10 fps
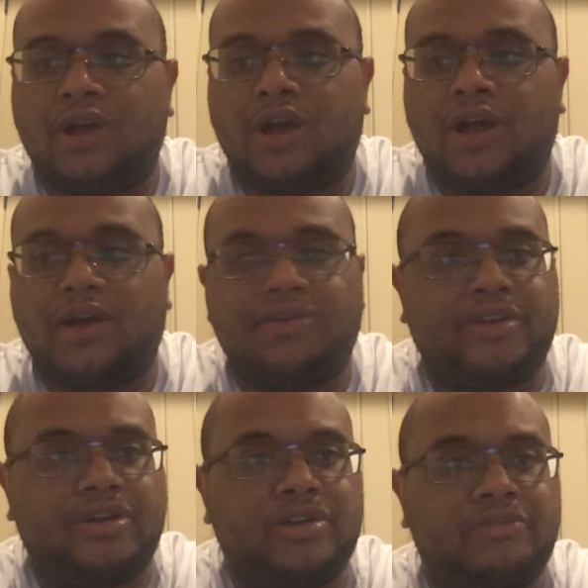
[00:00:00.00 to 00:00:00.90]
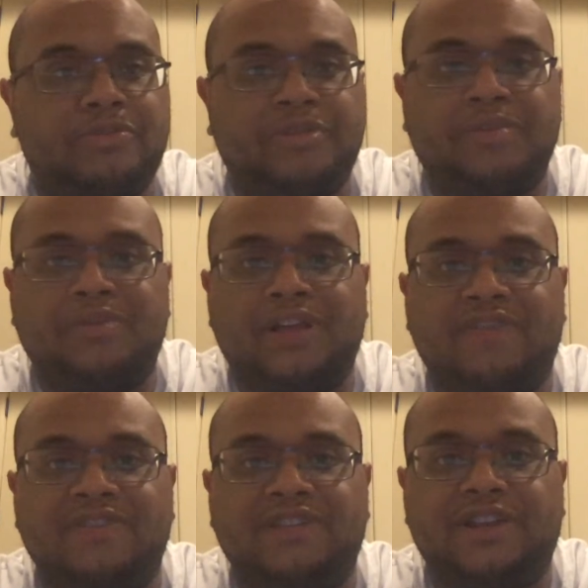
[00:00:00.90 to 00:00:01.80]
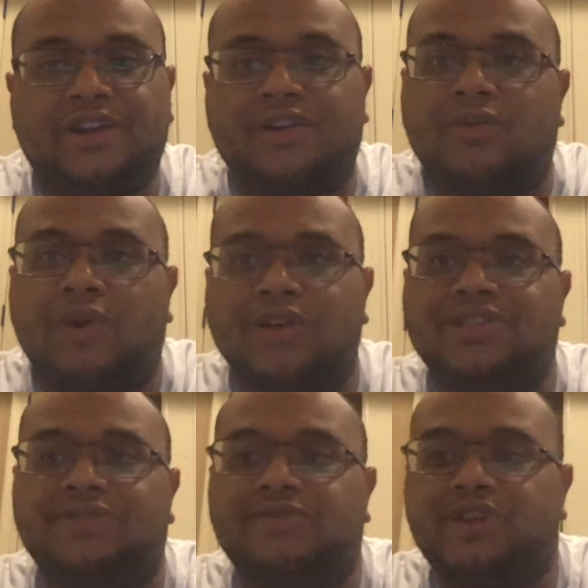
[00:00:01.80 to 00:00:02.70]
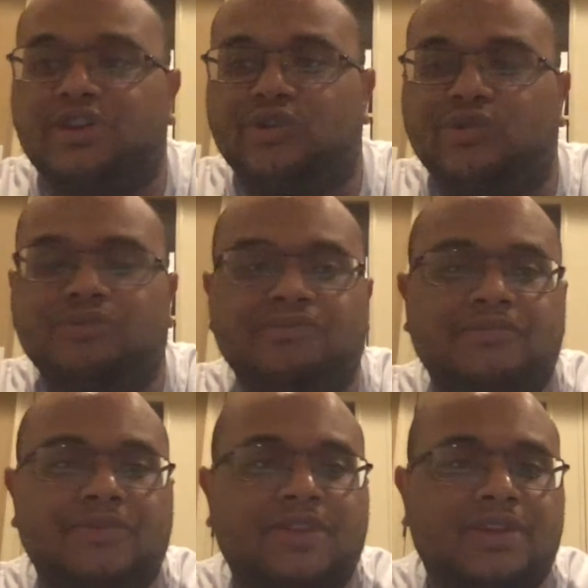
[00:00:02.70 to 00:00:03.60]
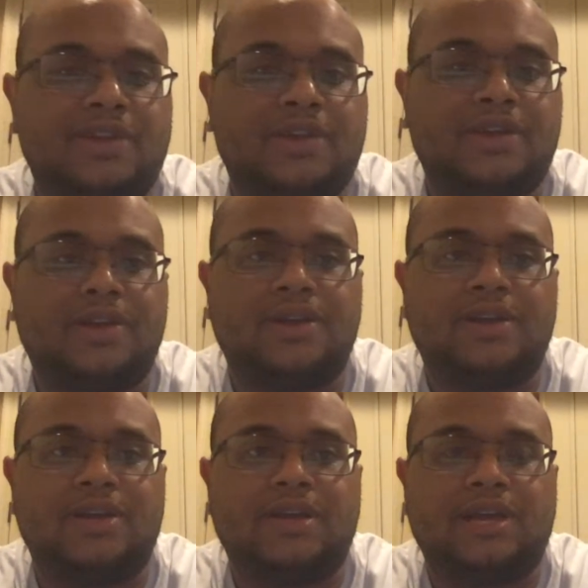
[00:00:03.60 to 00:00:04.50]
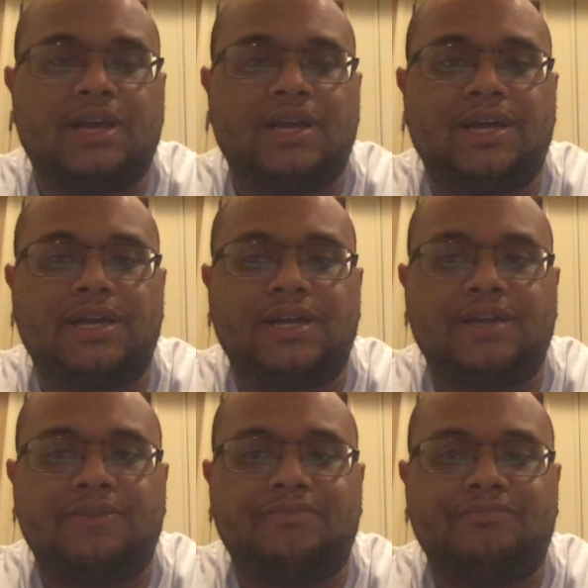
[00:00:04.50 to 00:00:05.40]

There are going to be people, obviously, that are going to watch the video, after